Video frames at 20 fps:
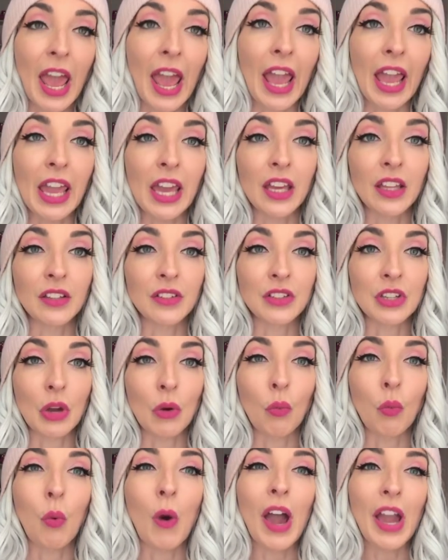and
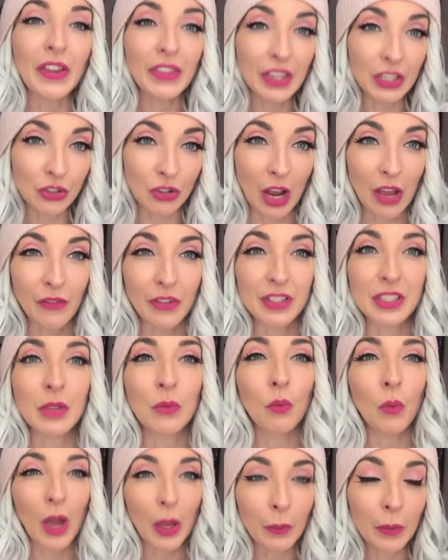why they drive us
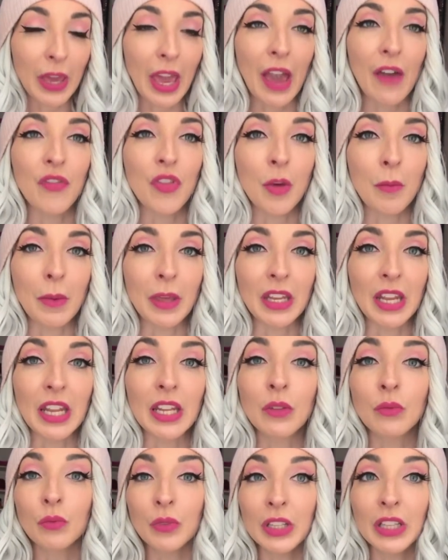and why we have them, and
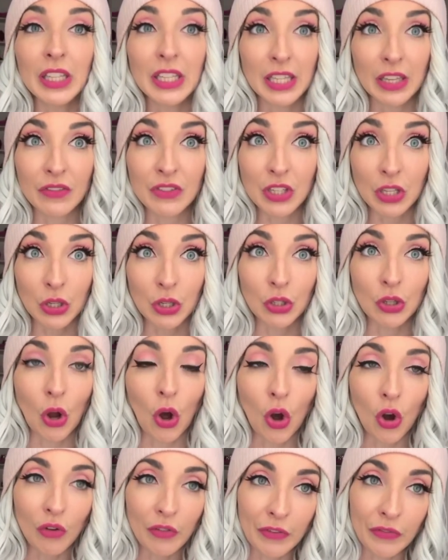it really gives a good
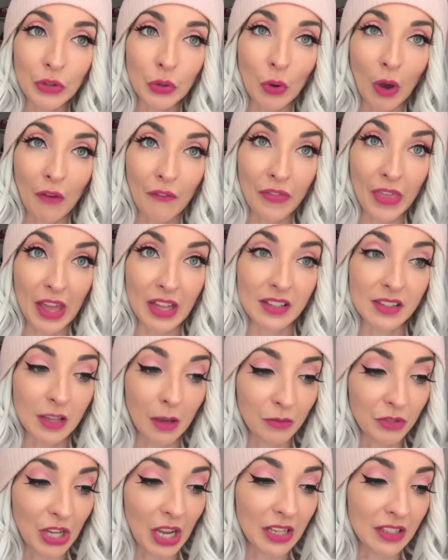overview of that
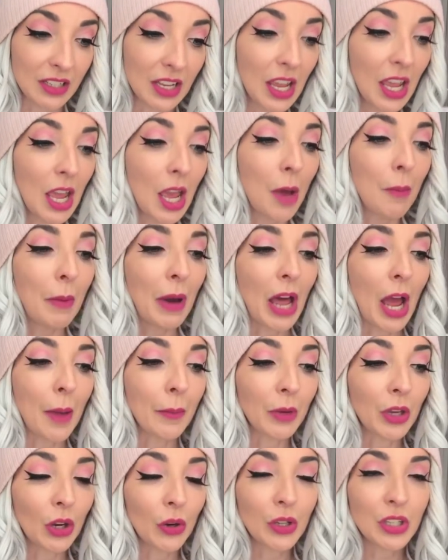subject. But
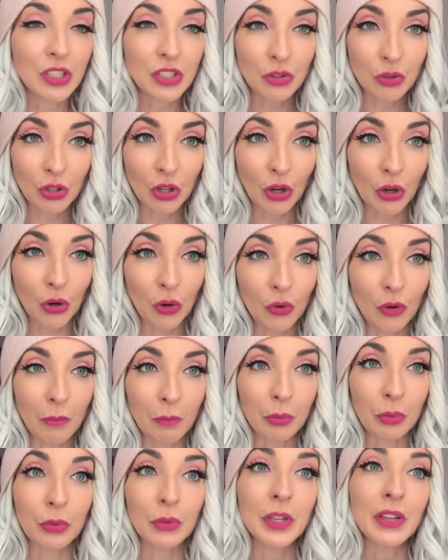I'm going to go
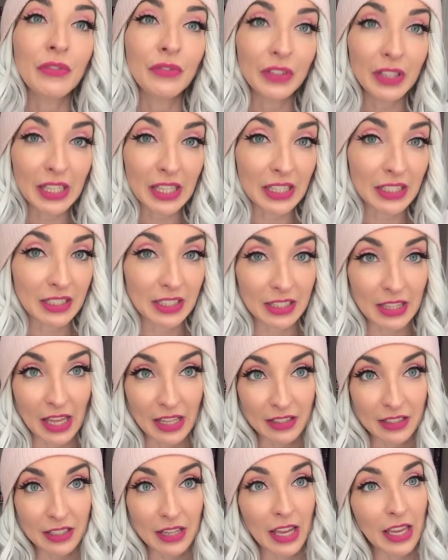briefly into
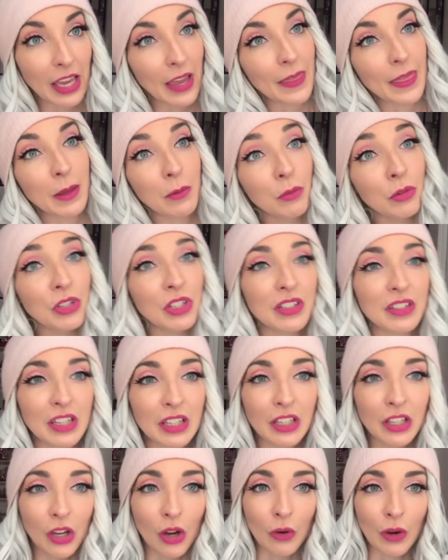that today, and then we're just
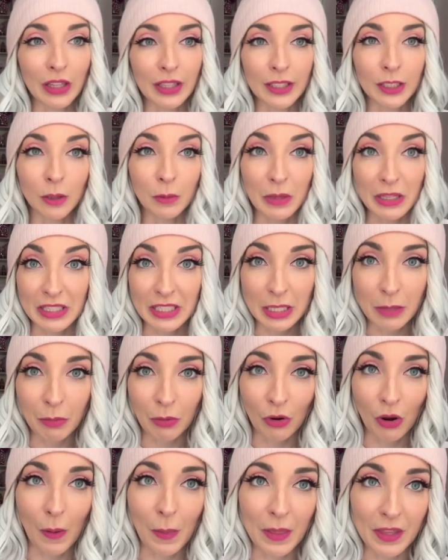going to go a little bit
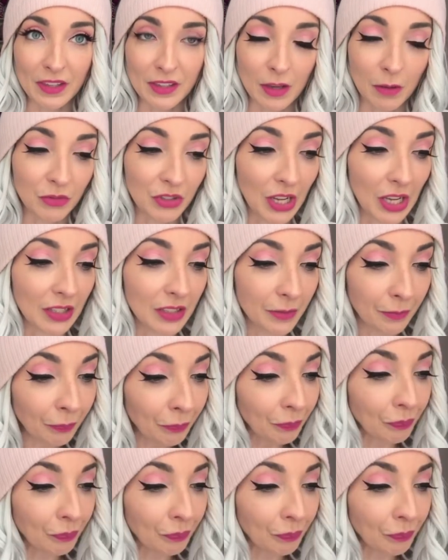deeper on the subject.